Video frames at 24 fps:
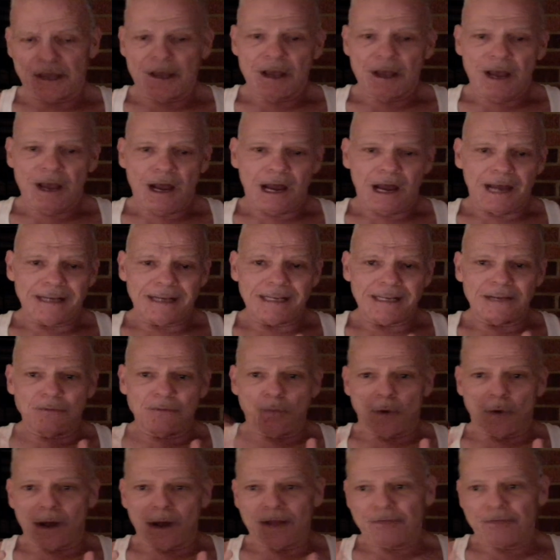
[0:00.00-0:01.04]
I didn't
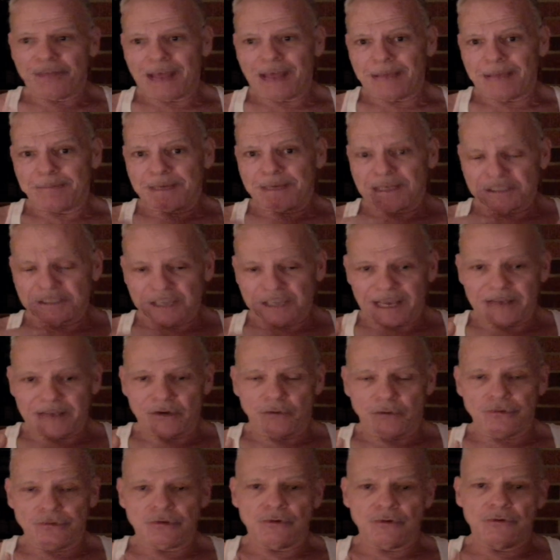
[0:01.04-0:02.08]
want that because I
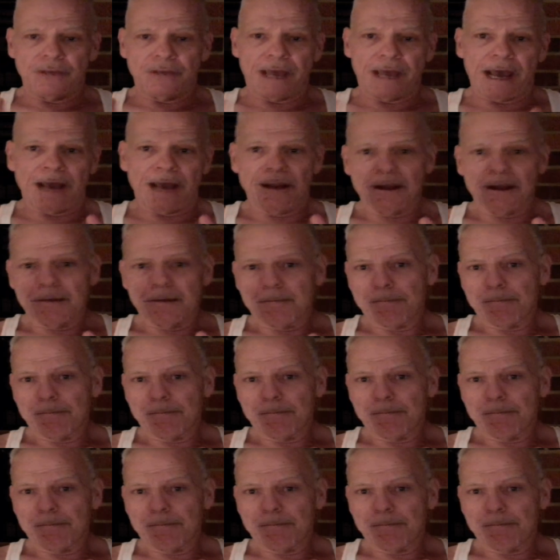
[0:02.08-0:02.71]
don't do that,